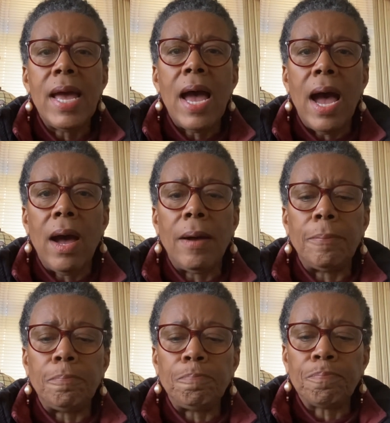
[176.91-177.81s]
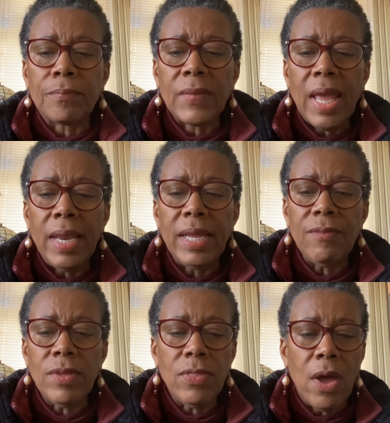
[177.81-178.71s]
And
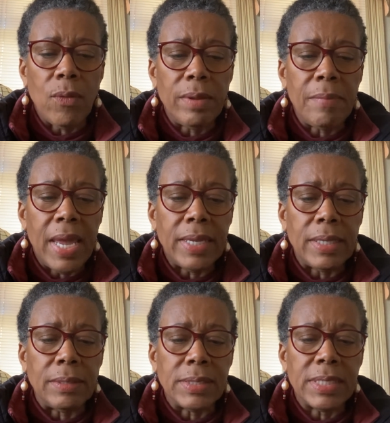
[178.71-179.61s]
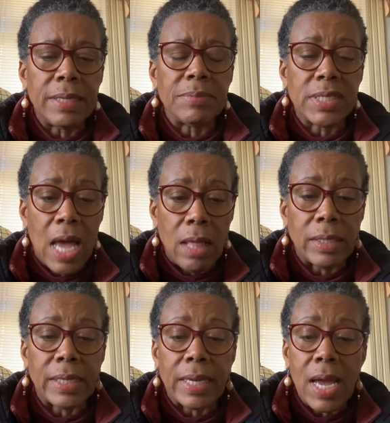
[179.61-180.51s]
even though it may seem
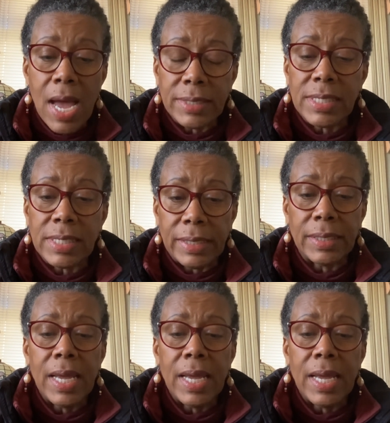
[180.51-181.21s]
solid and constant,